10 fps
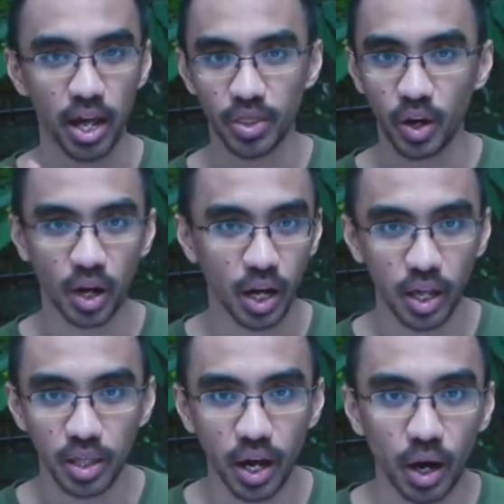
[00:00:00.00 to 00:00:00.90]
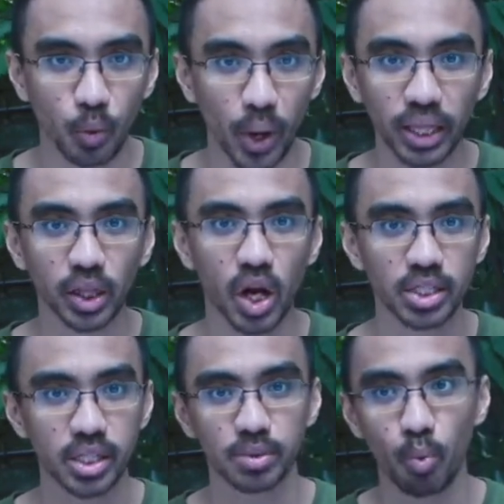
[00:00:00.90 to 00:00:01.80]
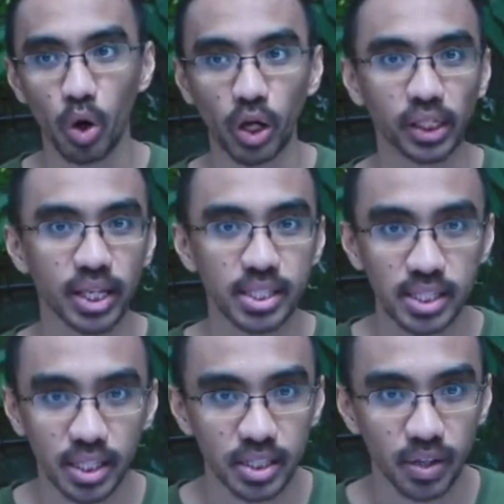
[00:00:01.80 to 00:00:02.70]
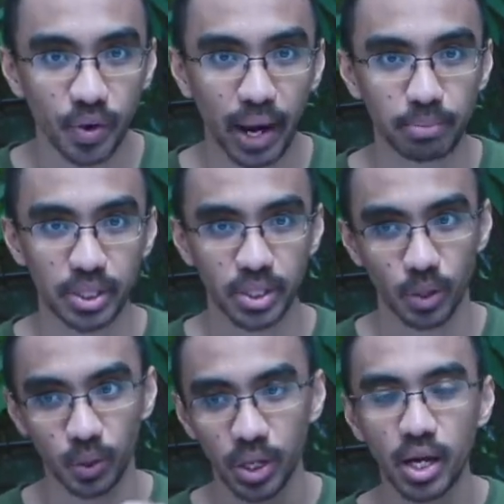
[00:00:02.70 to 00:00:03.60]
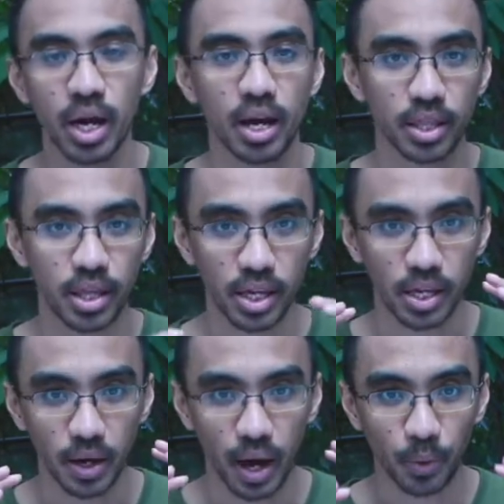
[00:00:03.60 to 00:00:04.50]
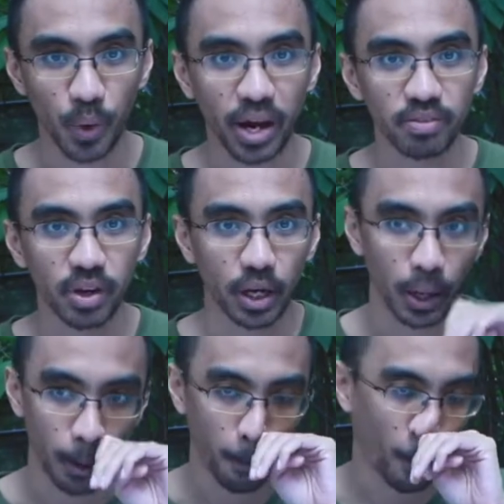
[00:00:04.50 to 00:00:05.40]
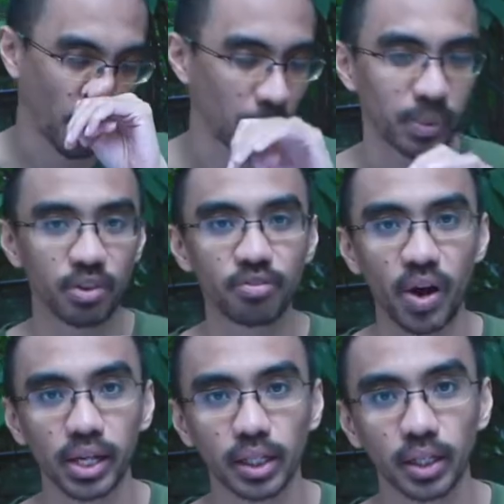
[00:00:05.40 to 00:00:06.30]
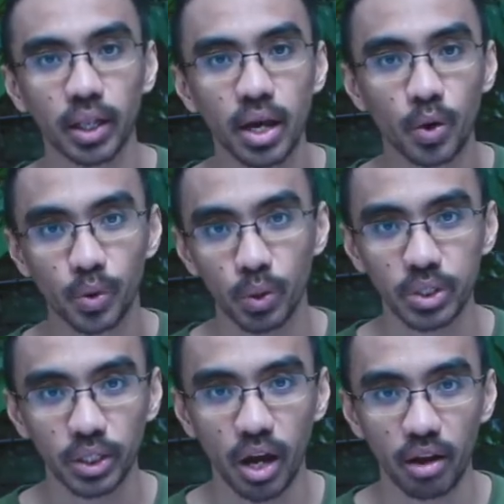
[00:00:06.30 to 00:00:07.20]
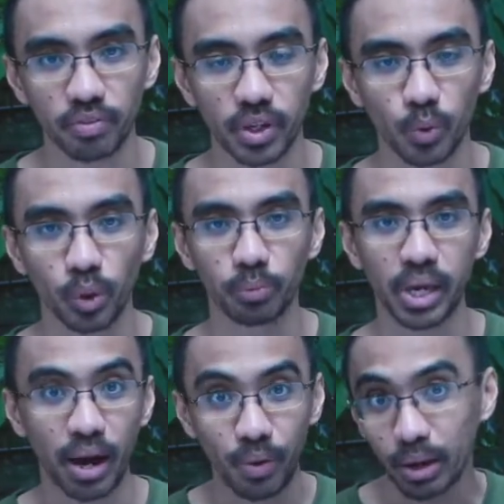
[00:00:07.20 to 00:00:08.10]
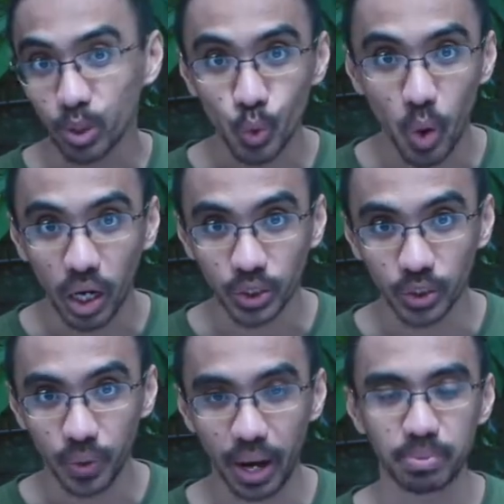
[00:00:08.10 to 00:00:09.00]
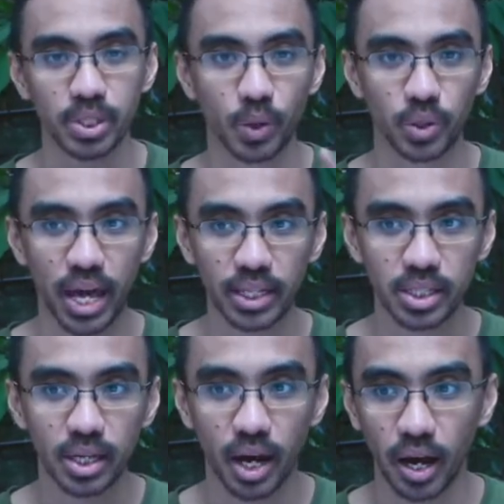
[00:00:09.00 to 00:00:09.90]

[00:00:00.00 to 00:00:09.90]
the weight loss is more or less 60 grams until the arriving or I mean the final roasted coffee will be around 200 grams. So that's